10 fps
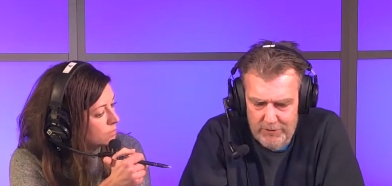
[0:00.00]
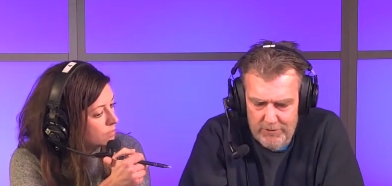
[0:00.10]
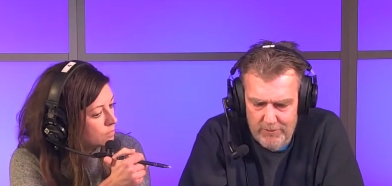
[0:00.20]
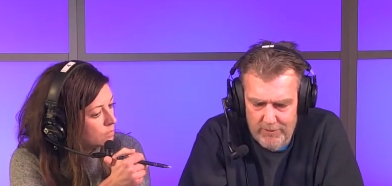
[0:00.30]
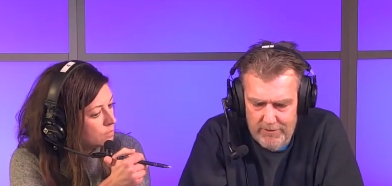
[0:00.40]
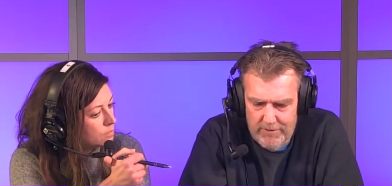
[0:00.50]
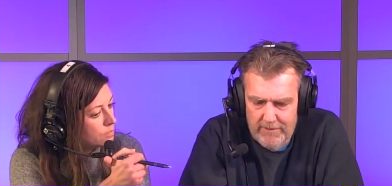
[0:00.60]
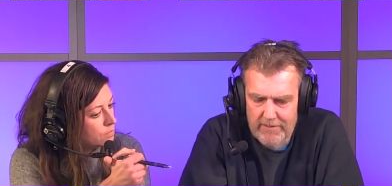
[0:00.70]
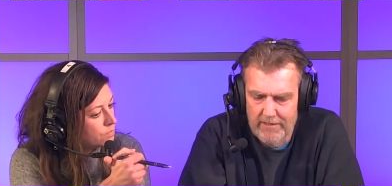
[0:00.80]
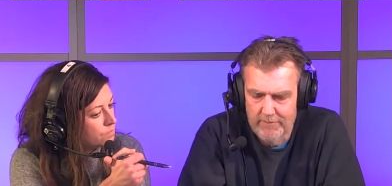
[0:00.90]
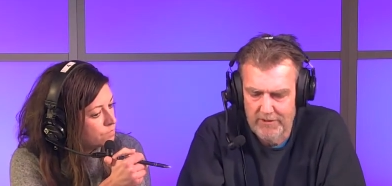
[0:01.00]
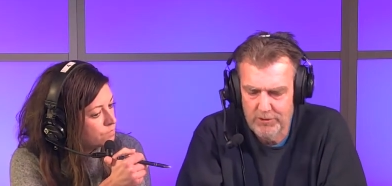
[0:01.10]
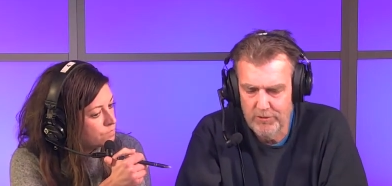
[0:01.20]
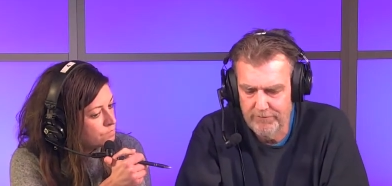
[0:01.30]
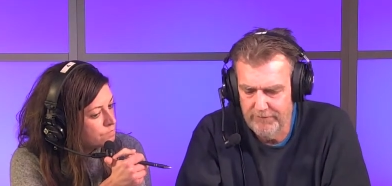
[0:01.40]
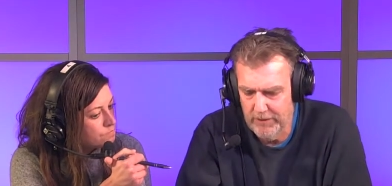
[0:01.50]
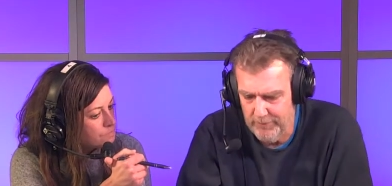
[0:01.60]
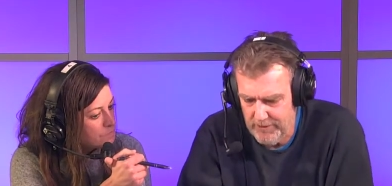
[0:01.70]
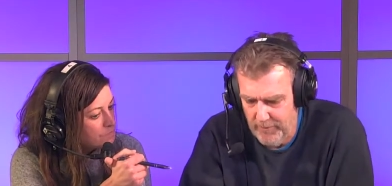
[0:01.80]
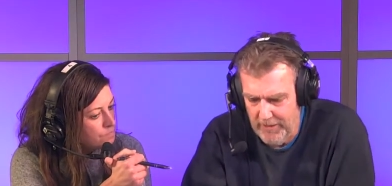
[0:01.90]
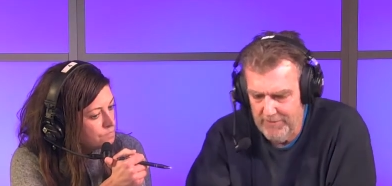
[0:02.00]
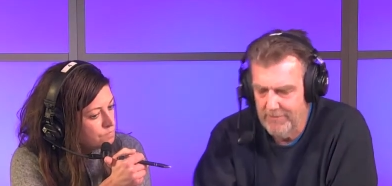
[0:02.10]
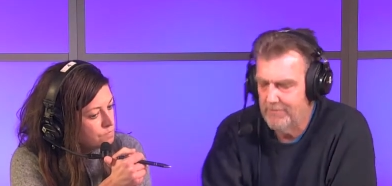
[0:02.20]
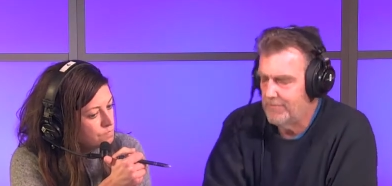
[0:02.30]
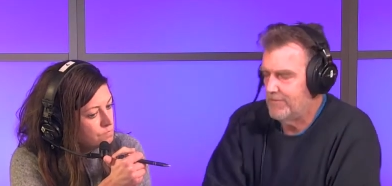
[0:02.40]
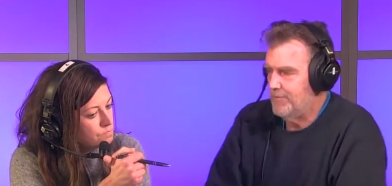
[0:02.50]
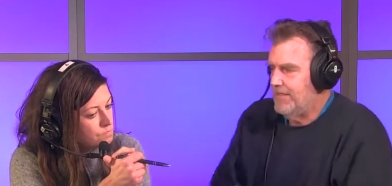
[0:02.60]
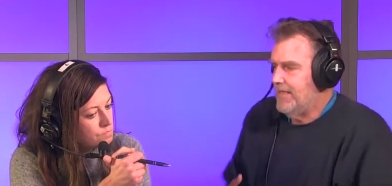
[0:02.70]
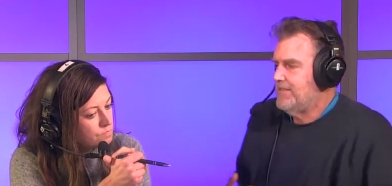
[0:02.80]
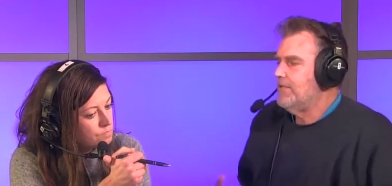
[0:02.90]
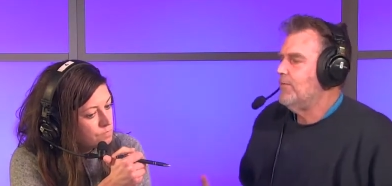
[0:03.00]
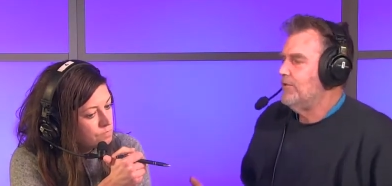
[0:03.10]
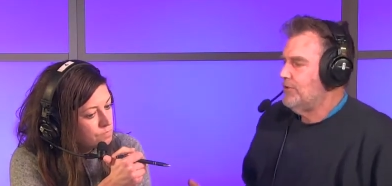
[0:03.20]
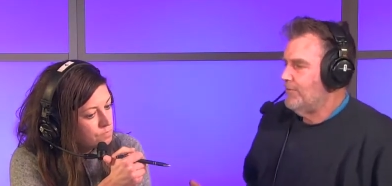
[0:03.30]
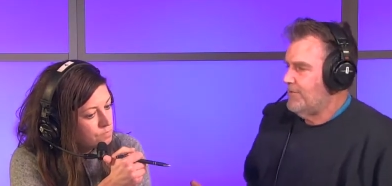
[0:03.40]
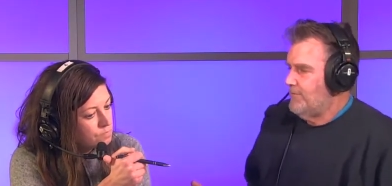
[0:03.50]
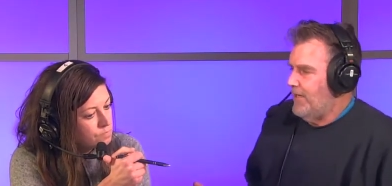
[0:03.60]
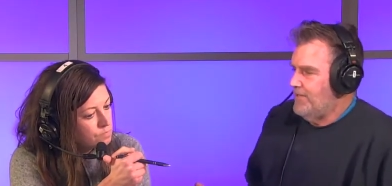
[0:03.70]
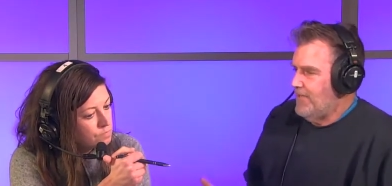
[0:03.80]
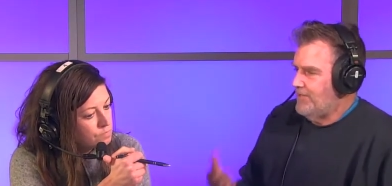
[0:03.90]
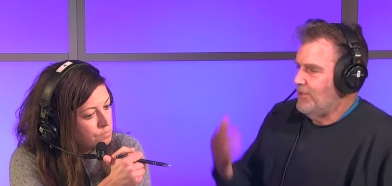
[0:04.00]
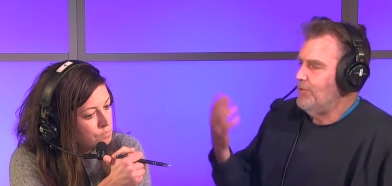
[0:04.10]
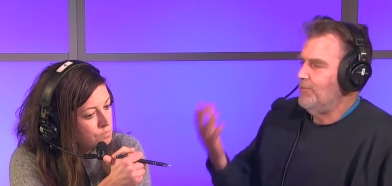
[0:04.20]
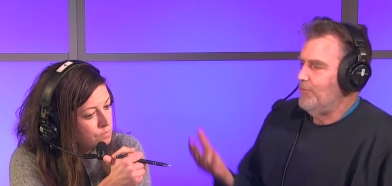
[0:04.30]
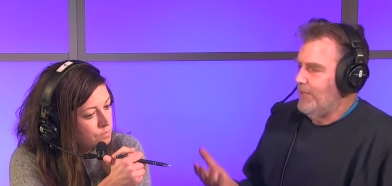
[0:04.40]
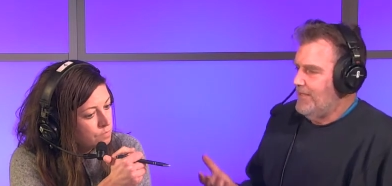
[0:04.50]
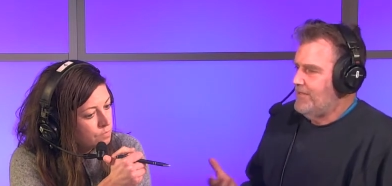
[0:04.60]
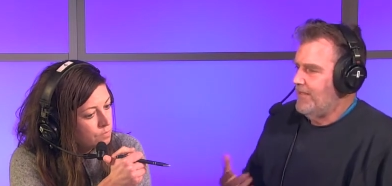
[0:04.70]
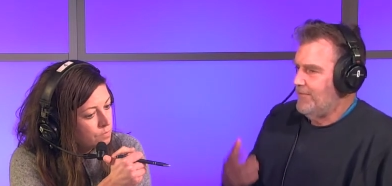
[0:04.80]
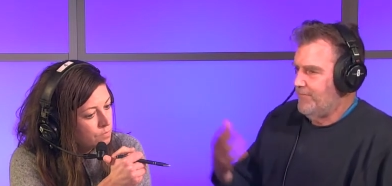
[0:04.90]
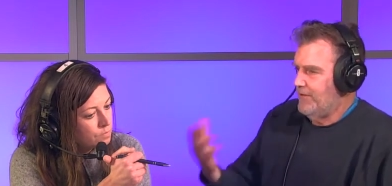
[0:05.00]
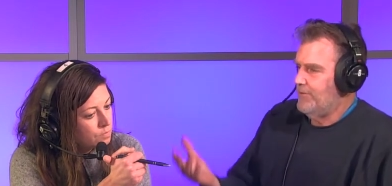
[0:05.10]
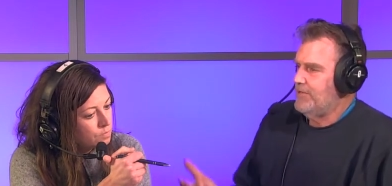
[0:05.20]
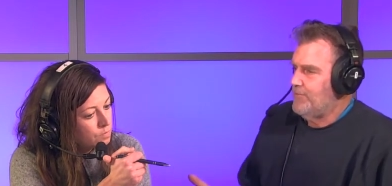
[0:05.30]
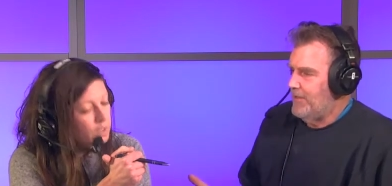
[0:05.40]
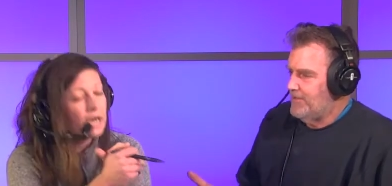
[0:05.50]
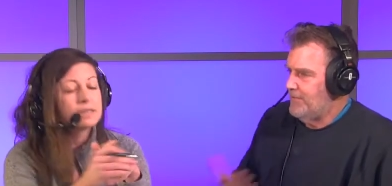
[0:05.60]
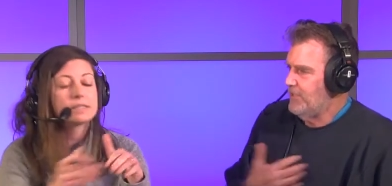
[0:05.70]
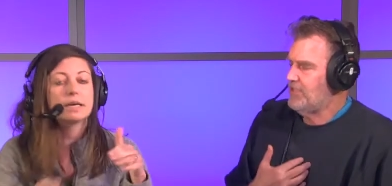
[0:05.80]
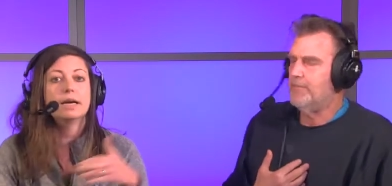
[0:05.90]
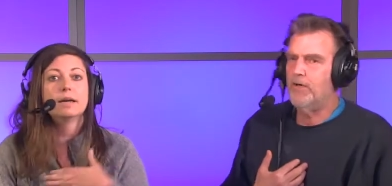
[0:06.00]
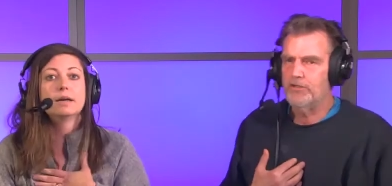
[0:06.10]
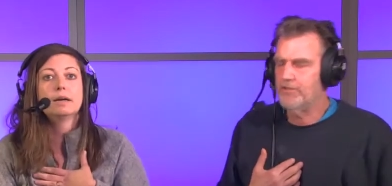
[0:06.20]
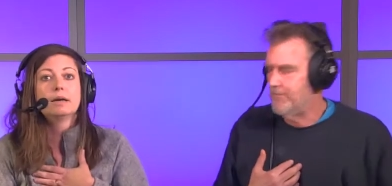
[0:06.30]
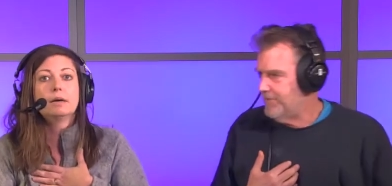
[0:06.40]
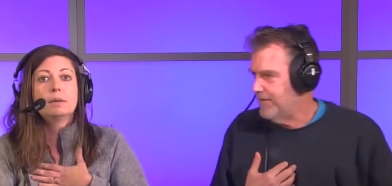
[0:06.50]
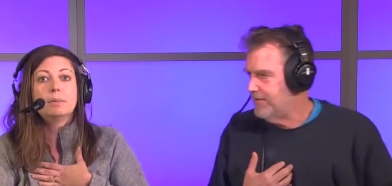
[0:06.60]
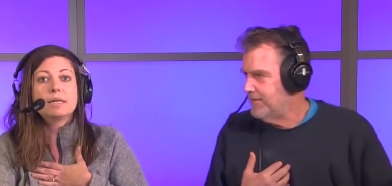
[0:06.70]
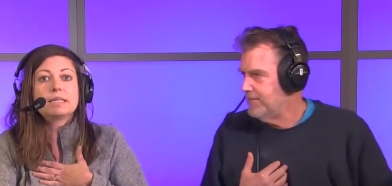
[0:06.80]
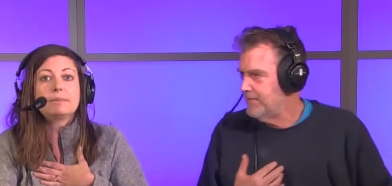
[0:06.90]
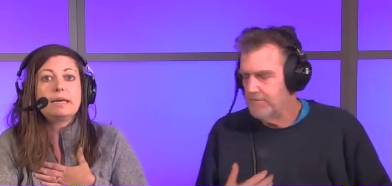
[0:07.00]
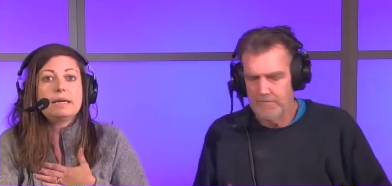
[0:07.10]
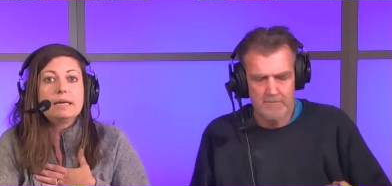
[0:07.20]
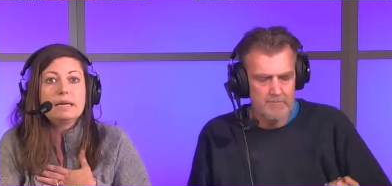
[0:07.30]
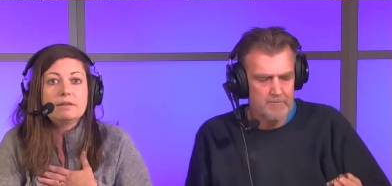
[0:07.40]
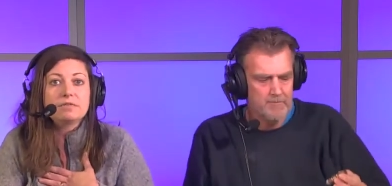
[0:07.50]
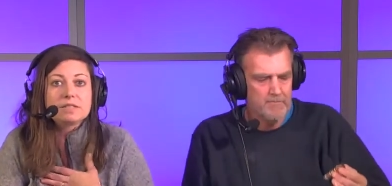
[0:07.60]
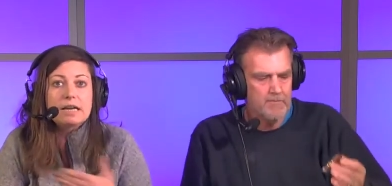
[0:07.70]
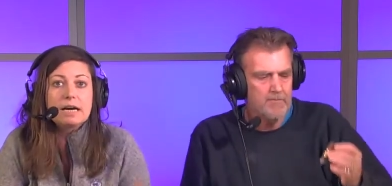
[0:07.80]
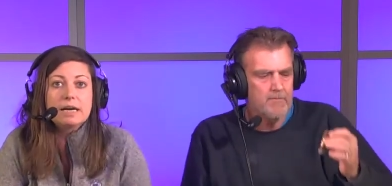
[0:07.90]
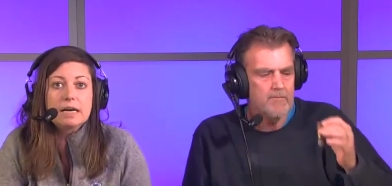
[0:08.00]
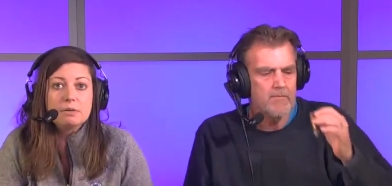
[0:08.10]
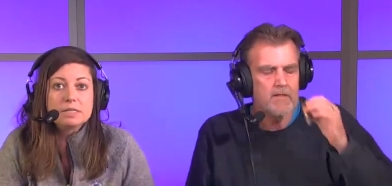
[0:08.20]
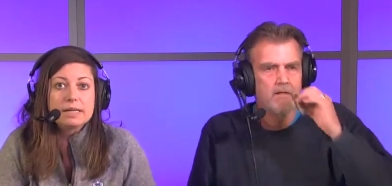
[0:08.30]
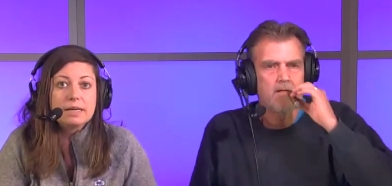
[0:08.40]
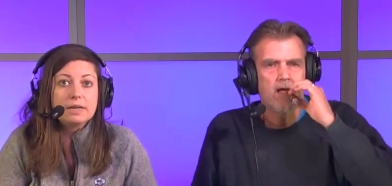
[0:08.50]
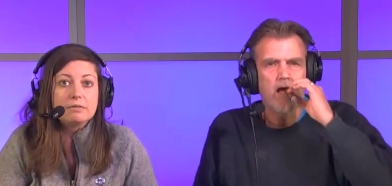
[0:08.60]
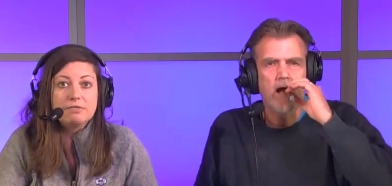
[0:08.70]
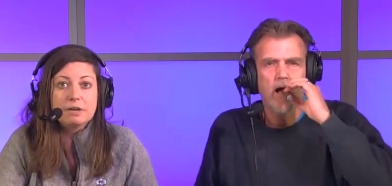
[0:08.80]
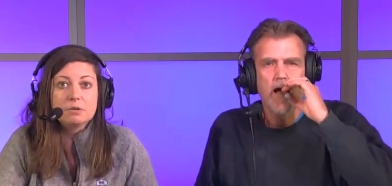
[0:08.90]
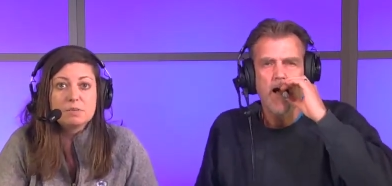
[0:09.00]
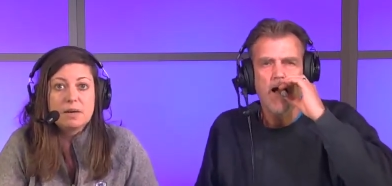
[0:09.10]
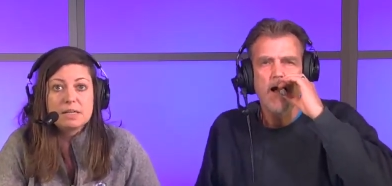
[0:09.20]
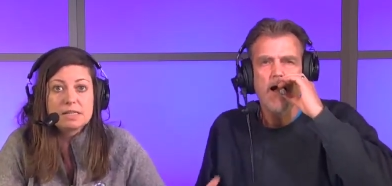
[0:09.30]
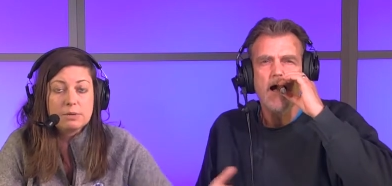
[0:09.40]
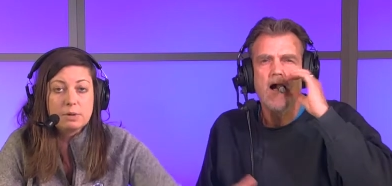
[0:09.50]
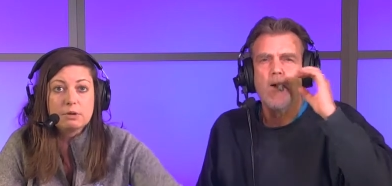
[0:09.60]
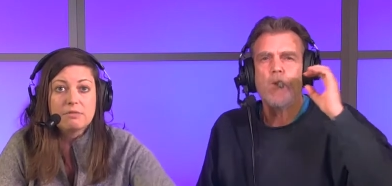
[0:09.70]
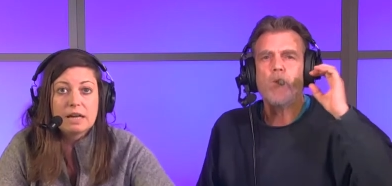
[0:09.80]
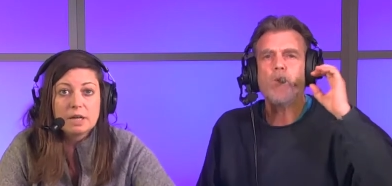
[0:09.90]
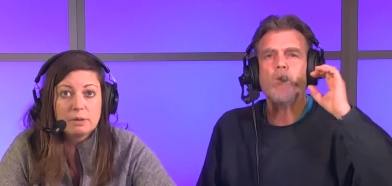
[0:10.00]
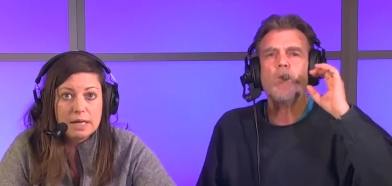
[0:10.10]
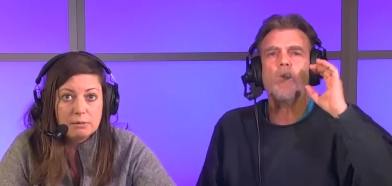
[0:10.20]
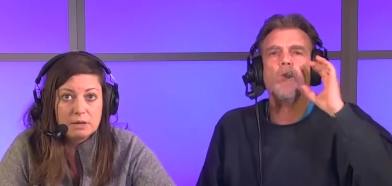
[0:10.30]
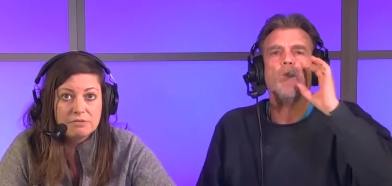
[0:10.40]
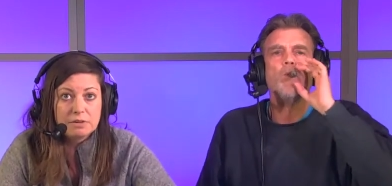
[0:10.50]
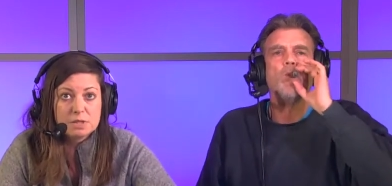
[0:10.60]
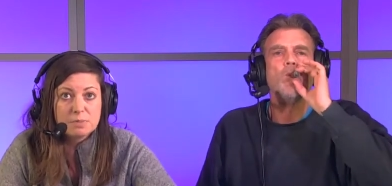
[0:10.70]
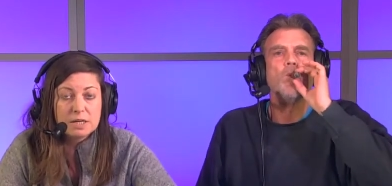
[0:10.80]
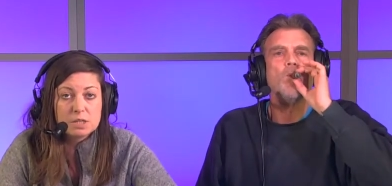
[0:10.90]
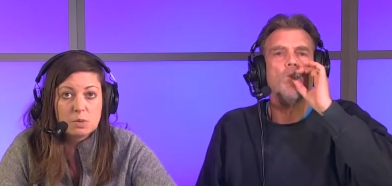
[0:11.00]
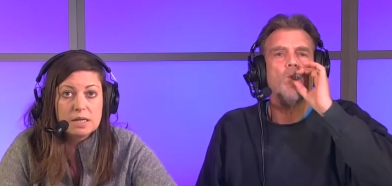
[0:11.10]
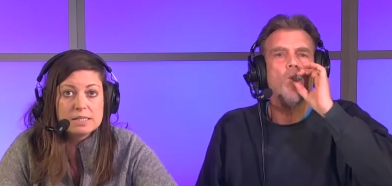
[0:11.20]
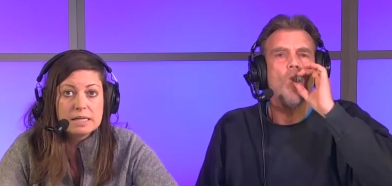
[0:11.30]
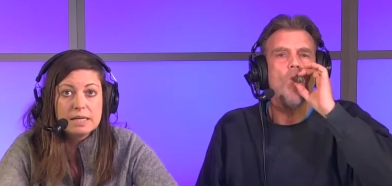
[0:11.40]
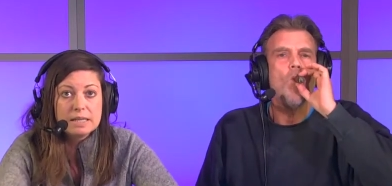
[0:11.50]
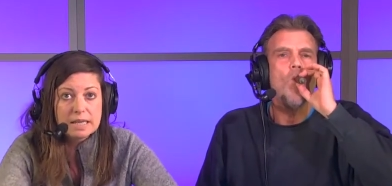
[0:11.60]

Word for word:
Speaker 1: emotional was a true fear response. To me, that's an emotional response as a human. When I say a fear response,
Speaker 2: yes, to me, it's an emotional thing. But to me, if Scott and I were saying fear response and we were evaluating what a fear response was,